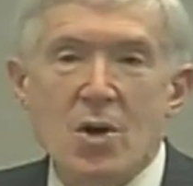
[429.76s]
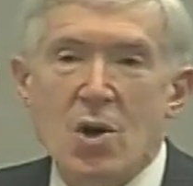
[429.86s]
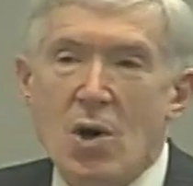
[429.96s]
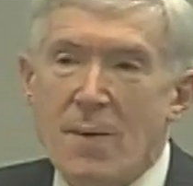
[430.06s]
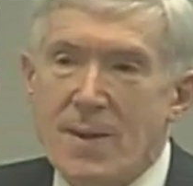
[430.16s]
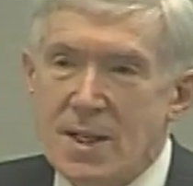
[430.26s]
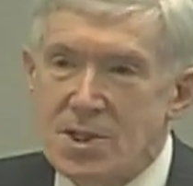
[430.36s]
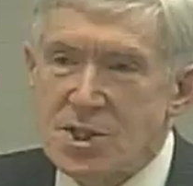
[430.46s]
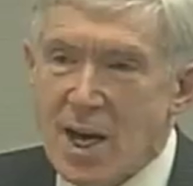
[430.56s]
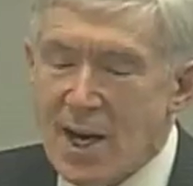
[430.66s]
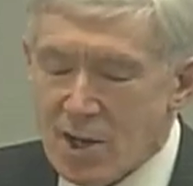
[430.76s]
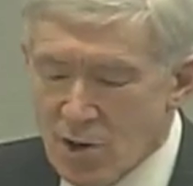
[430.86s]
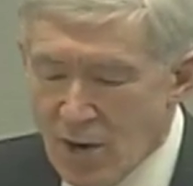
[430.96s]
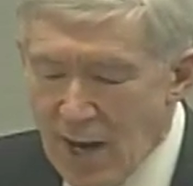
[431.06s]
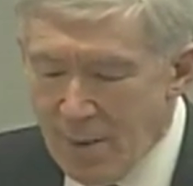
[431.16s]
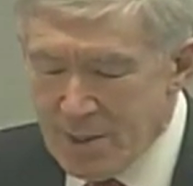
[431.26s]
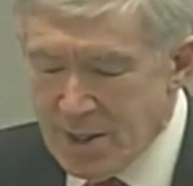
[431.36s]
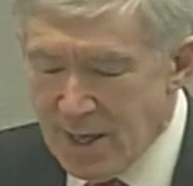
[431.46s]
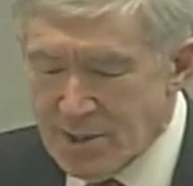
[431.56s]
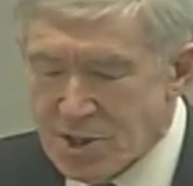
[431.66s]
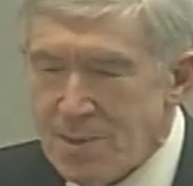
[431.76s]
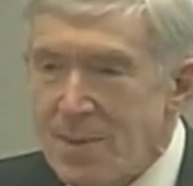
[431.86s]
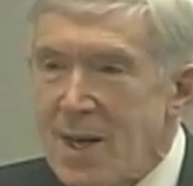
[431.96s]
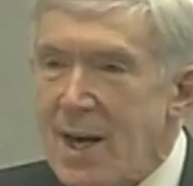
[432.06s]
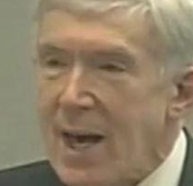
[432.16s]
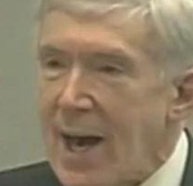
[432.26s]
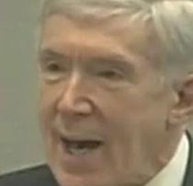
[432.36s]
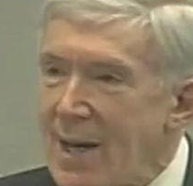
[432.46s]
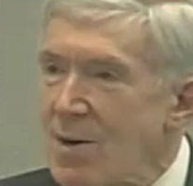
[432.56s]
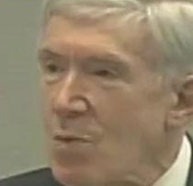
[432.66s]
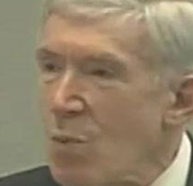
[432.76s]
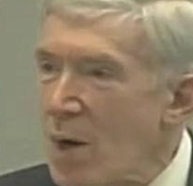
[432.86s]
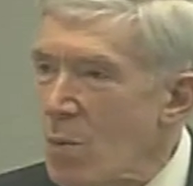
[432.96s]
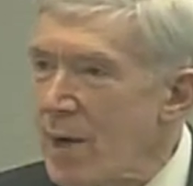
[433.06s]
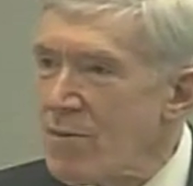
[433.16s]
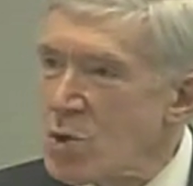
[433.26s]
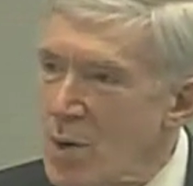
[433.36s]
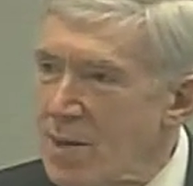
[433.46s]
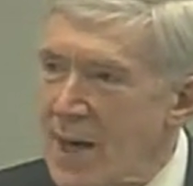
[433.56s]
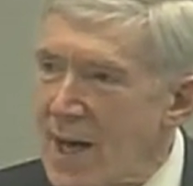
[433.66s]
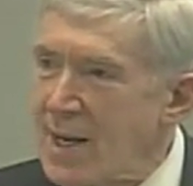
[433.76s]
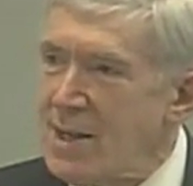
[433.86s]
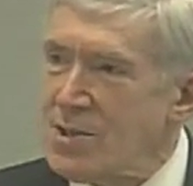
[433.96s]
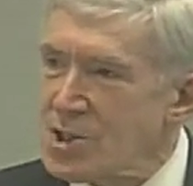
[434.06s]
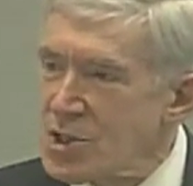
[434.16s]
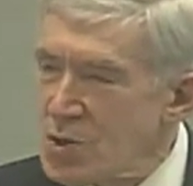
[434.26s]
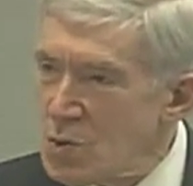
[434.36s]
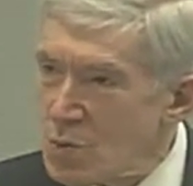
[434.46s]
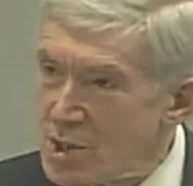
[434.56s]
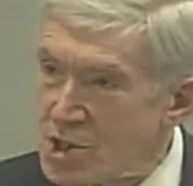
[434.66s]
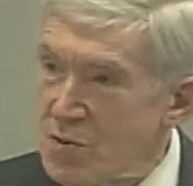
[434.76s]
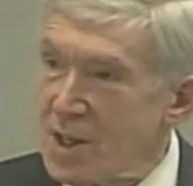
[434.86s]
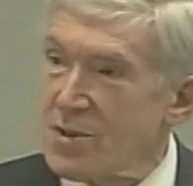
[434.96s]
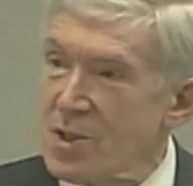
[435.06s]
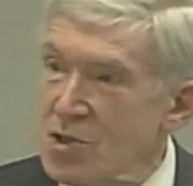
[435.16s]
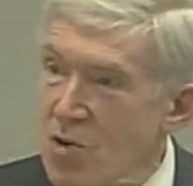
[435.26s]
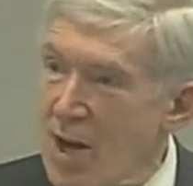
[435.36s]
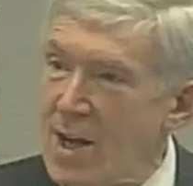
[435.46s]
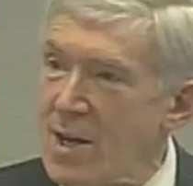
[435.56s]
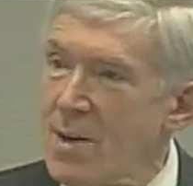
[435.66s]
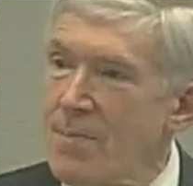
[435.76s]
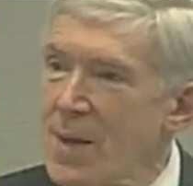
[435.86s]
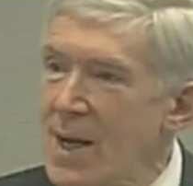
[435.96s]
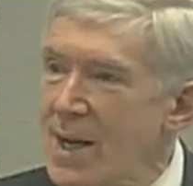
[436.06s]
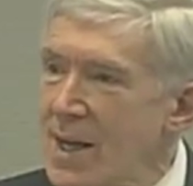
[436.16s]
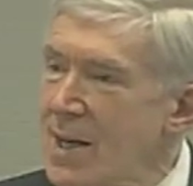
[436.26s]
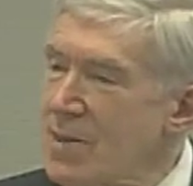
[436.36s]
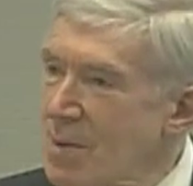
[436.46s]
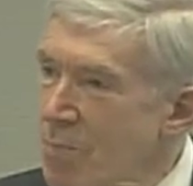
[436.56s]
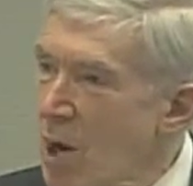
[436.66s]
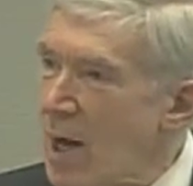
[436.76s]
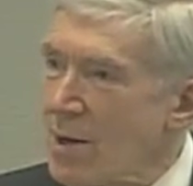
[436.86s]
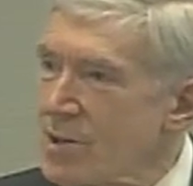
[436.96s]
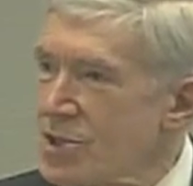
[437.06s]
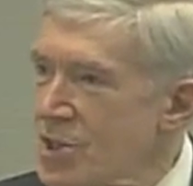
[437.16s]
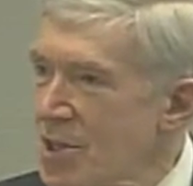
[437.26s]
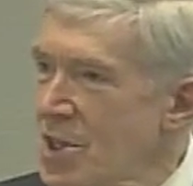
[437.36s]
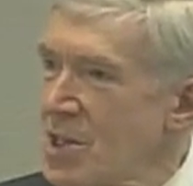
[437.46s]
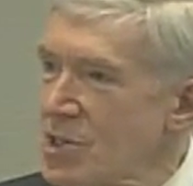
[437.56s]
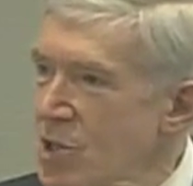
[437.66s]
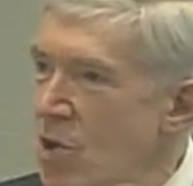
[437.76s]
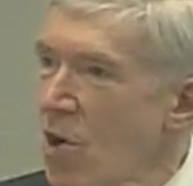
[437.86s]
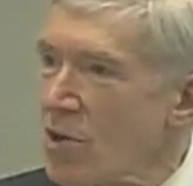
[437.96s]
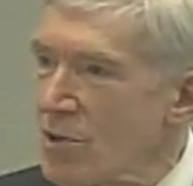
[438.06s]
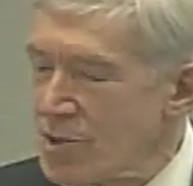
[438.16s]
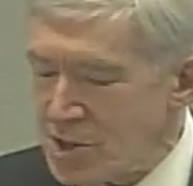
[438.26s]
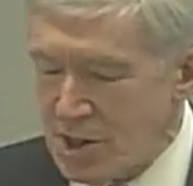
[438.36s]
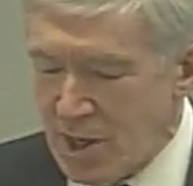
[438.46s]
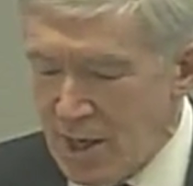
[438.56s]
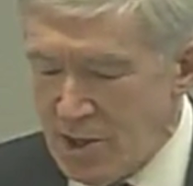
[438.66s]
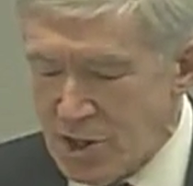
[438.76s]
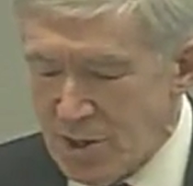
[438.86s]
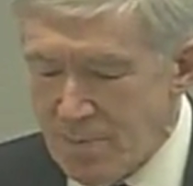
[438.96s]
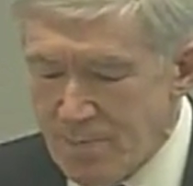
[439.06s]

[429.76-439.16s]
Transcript: on these tiger habitats. And one way of doing that is to restrict the trade in the products that these loggers engage in.